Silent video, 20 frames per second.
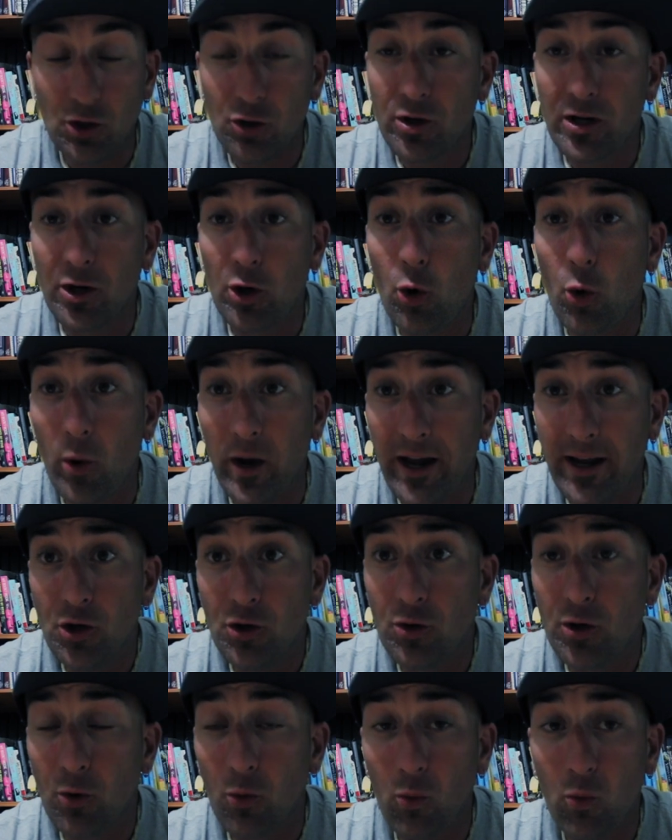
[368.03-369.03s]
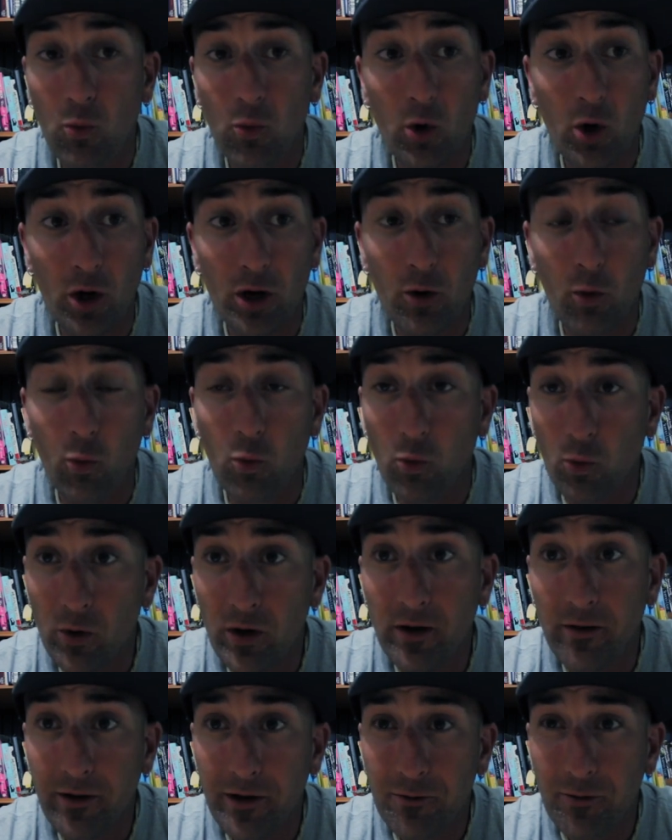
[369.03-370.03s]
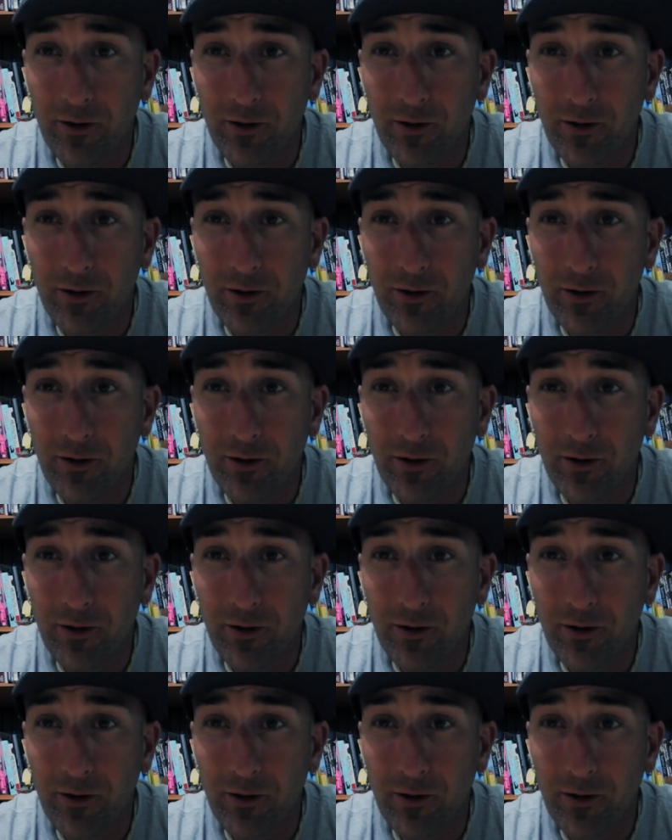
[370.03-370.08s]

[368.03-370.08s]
You can quit, you can work really,